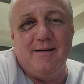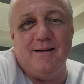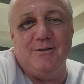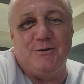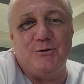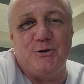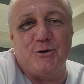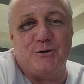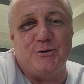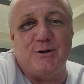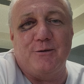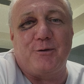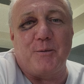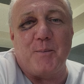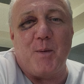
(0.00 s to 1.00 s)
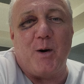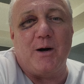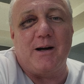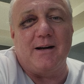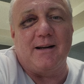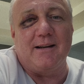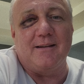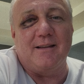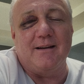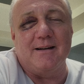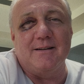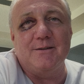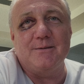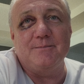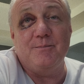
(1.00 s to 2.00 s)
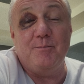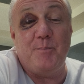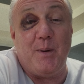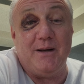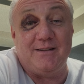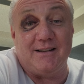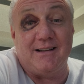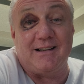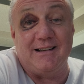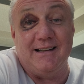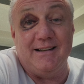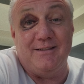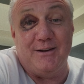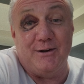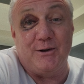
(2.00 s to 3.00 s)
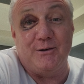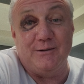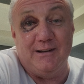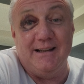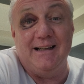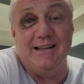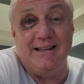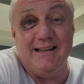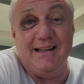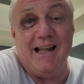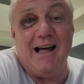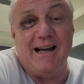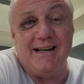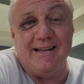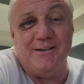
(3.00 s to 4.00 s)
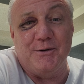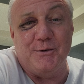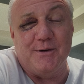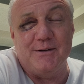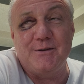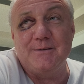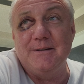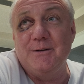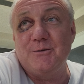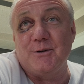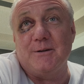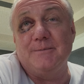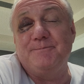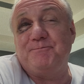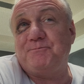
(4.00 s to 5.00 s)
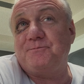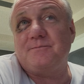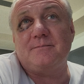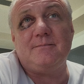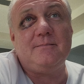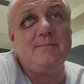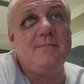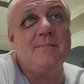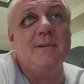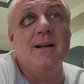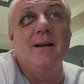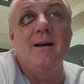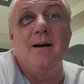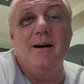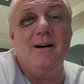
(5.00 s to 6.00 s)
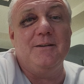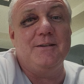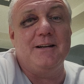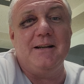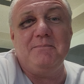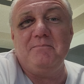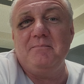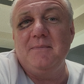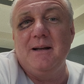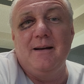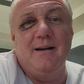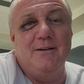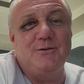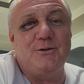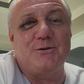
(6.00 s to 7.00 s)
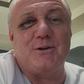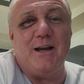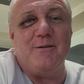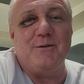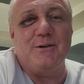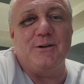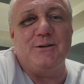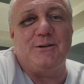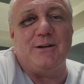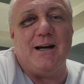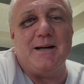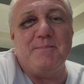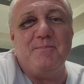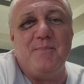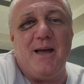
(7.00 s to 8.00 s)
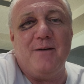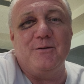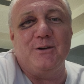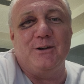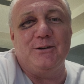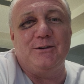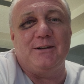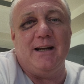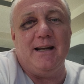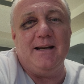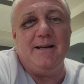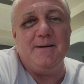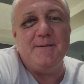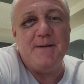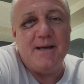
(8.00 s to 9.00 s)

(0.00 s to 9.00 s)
It's just different marketing things. Basically, they're legally lying to us. So, other than that, just having a good time, having a good day.